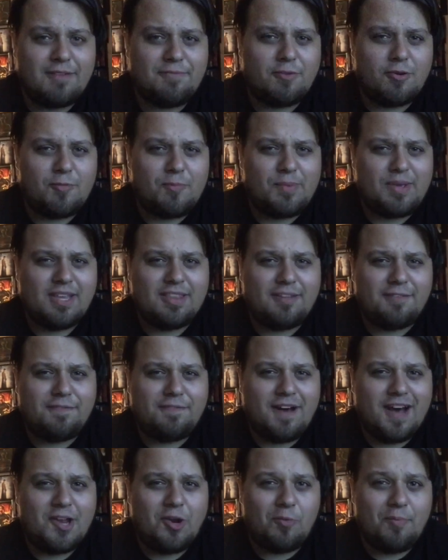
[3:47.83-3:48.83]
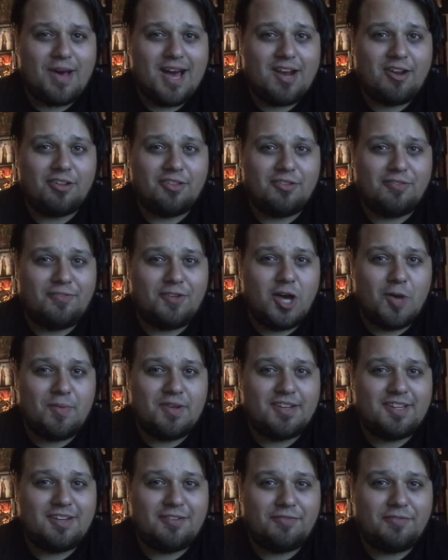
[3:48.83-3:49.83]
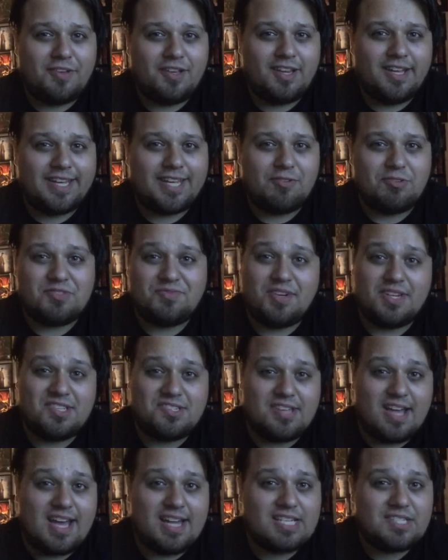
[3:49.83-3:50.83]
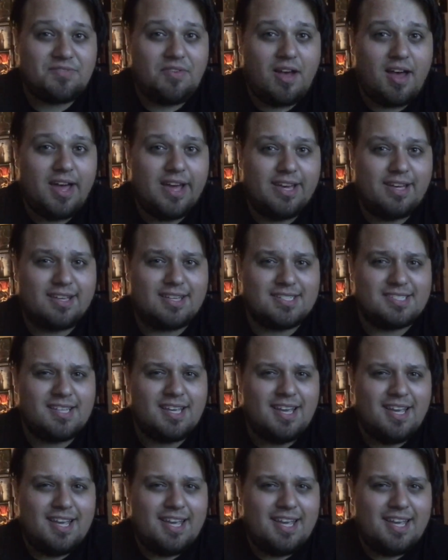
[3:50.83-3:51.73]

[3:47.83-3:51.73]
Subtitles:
And for it being the final battle of the film, it didn't feel like it was very satisfying, because